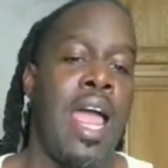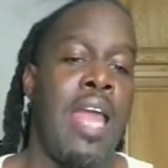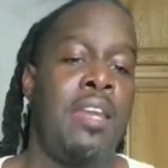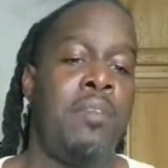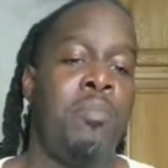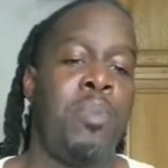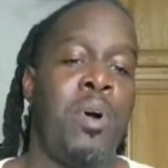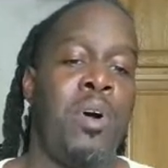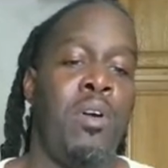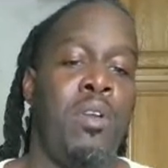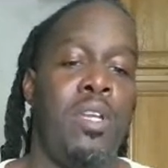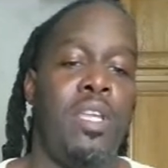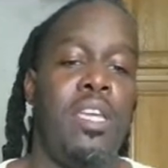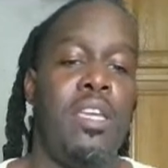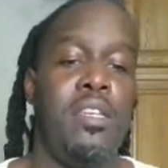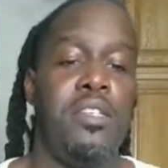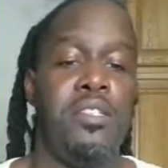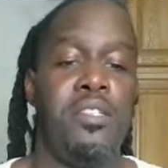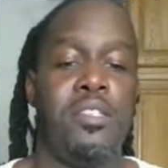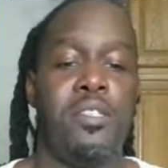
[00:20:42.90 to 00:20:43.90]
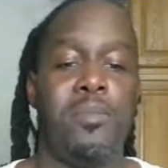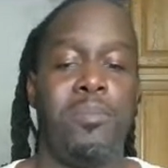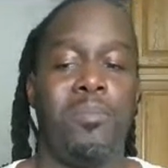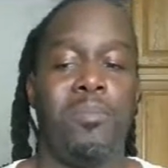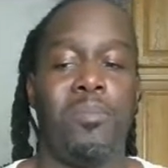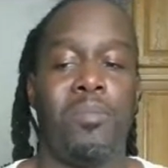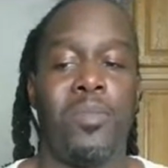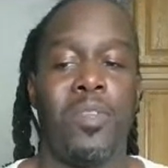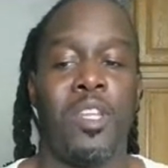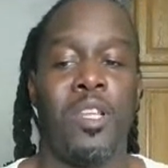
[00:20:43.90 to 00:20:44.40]
I like the
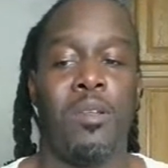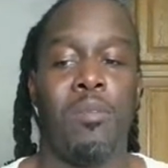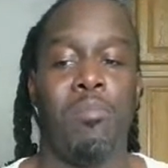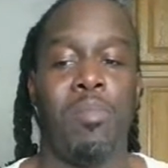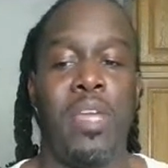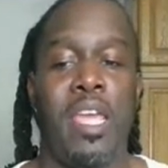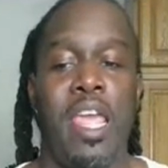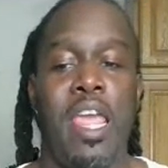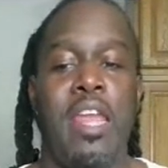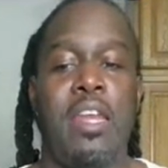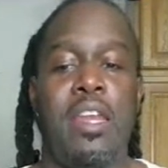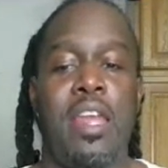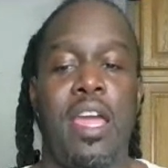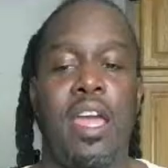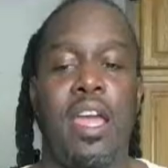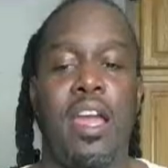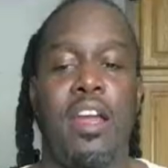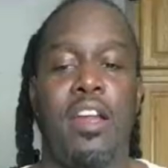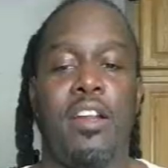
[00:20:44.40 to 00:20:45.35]
police being